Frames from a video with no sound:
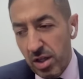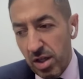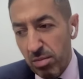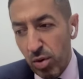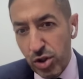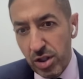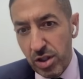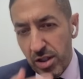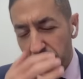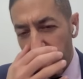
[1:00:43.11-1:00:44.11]

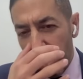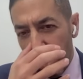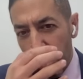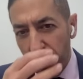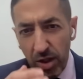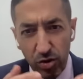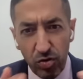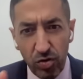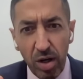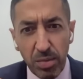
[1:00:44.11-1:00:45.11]
emotion and
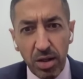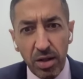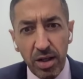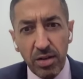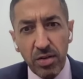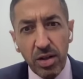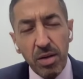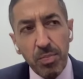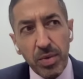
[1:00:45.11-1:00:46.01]
drama, and